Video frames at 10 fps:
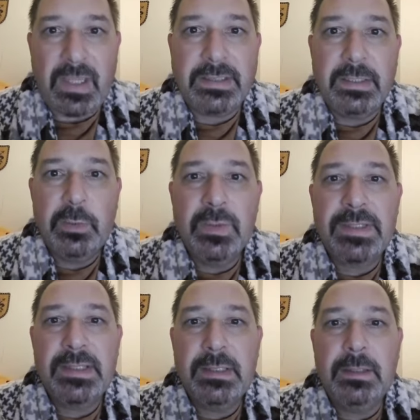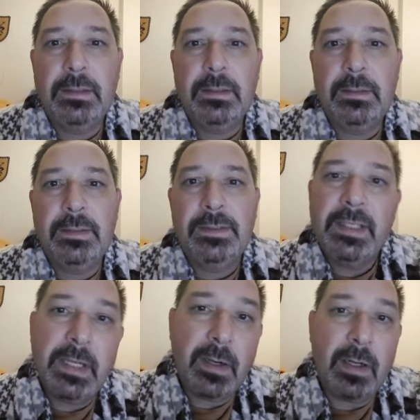then you will see that
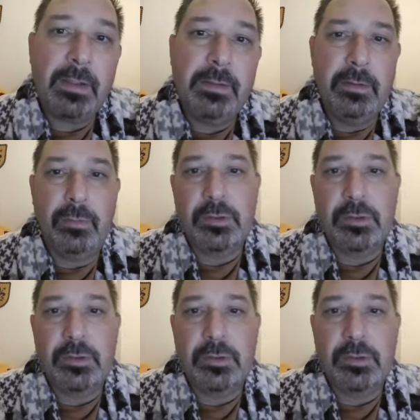they are, you know,